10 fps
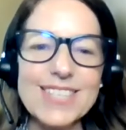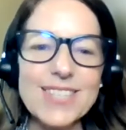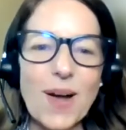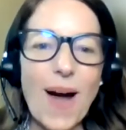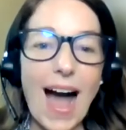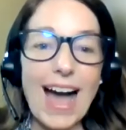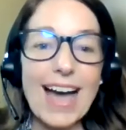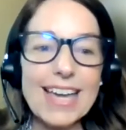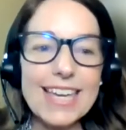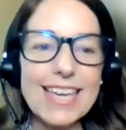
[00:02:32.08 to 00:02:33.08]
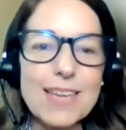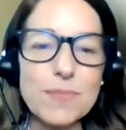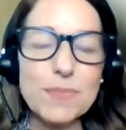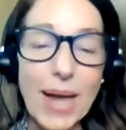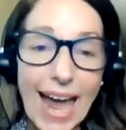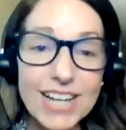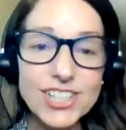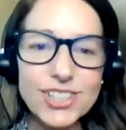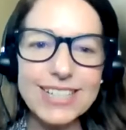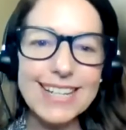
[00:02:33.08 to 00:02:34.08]
So I am
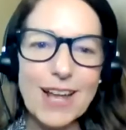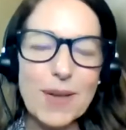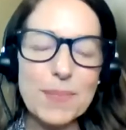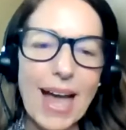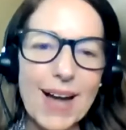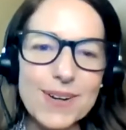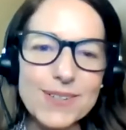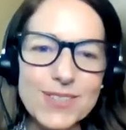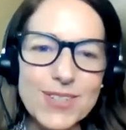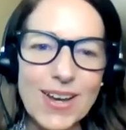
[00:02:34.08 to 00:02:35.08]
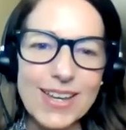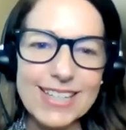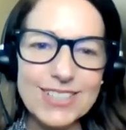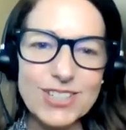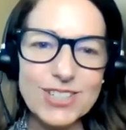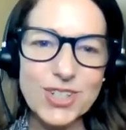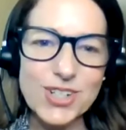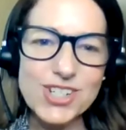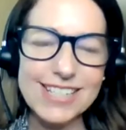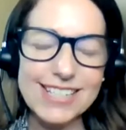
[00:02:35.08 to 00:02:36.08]
passionate about talking to
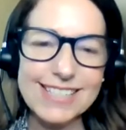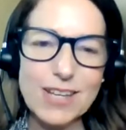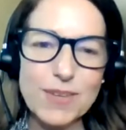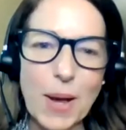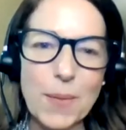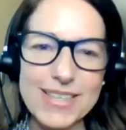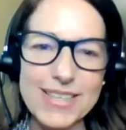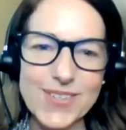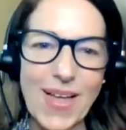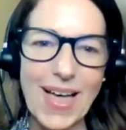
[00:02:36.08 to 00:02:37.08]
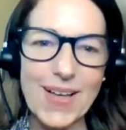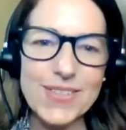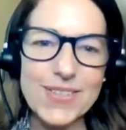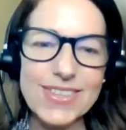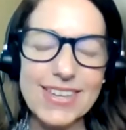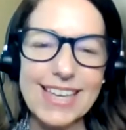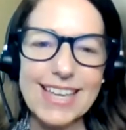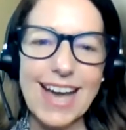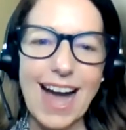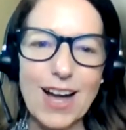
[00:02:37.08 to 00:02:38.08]
churches about mental health.
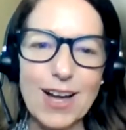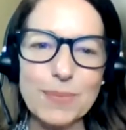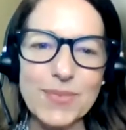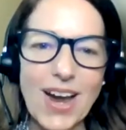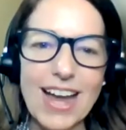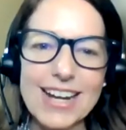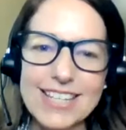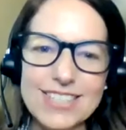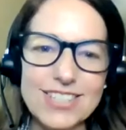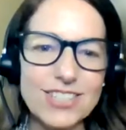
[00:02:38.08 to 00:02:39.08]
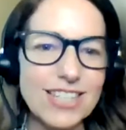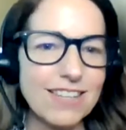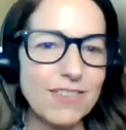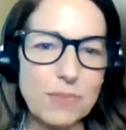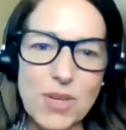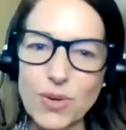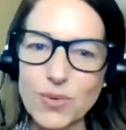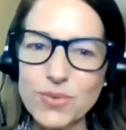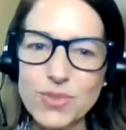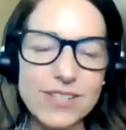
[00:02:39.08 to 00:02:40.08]
God has just given me a
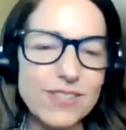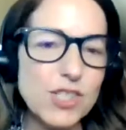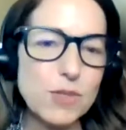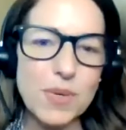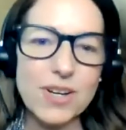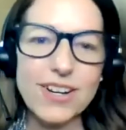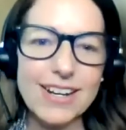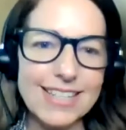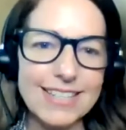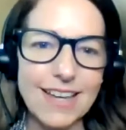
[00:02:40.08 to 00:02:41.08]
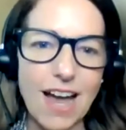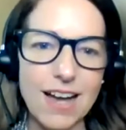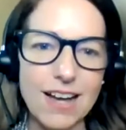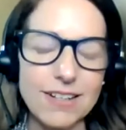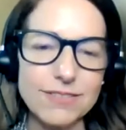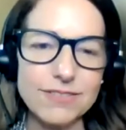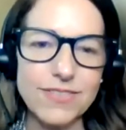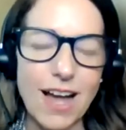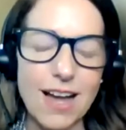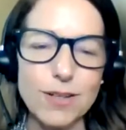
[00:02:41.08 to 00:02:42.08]
real spirit of
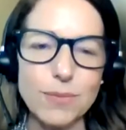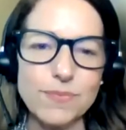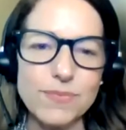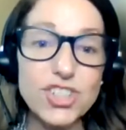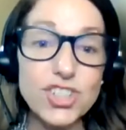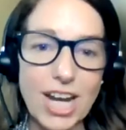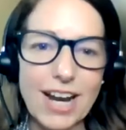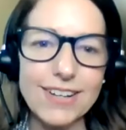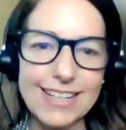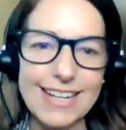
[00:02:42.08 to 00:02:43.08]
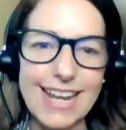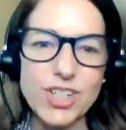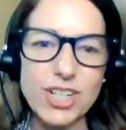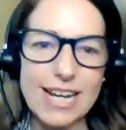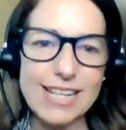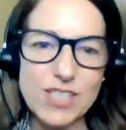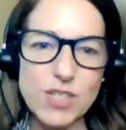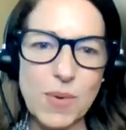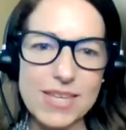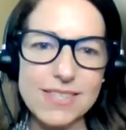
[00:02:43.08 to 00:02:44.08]
sharing and creating
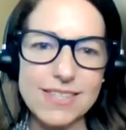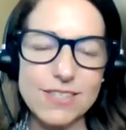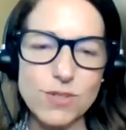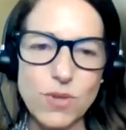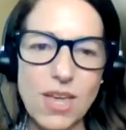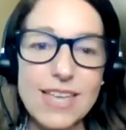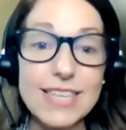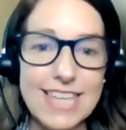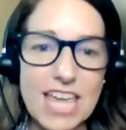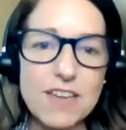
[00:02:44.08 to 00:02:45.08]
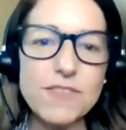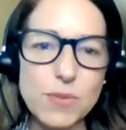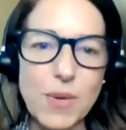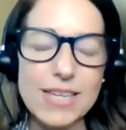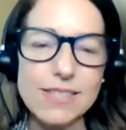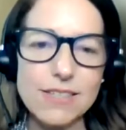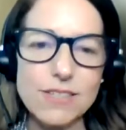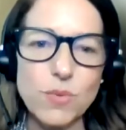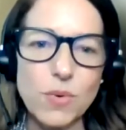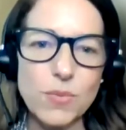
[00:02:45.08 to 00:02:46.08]
spaces, safe
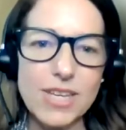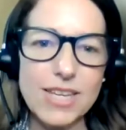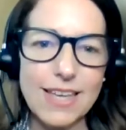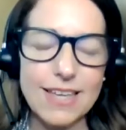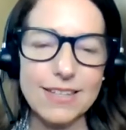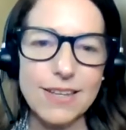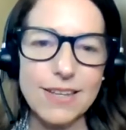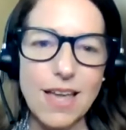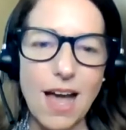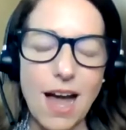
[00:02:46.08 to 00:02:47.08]
spaces, where we can